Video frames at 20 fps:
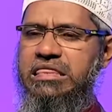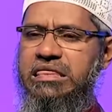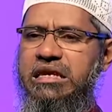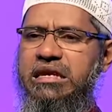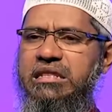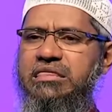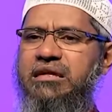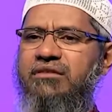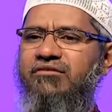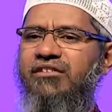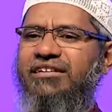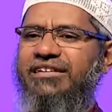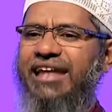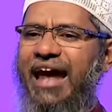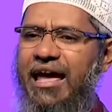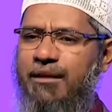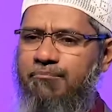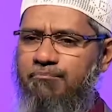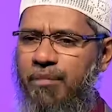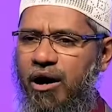since they were
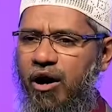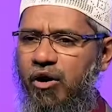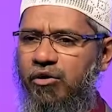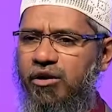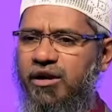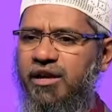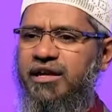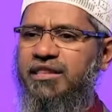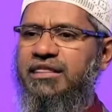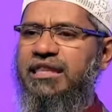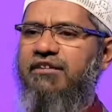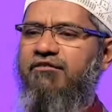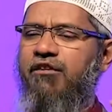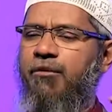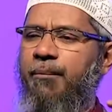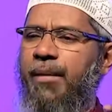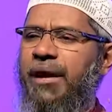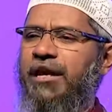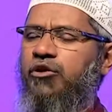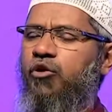time bound, they
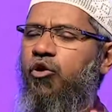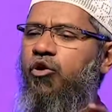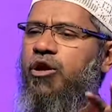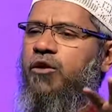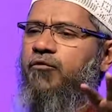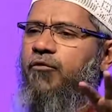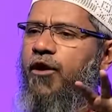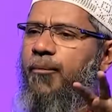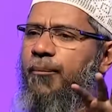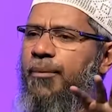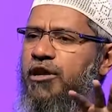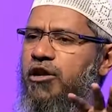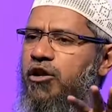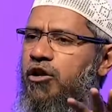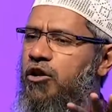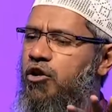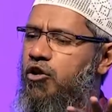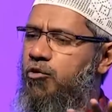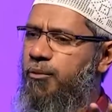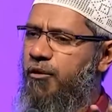were meant only for a
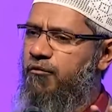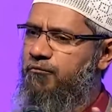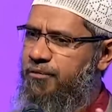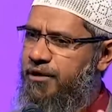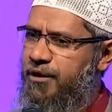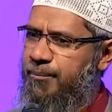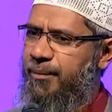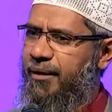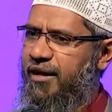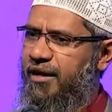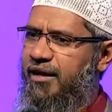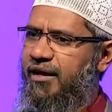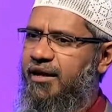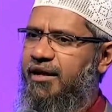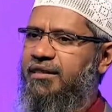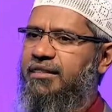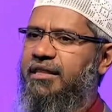particular group of people,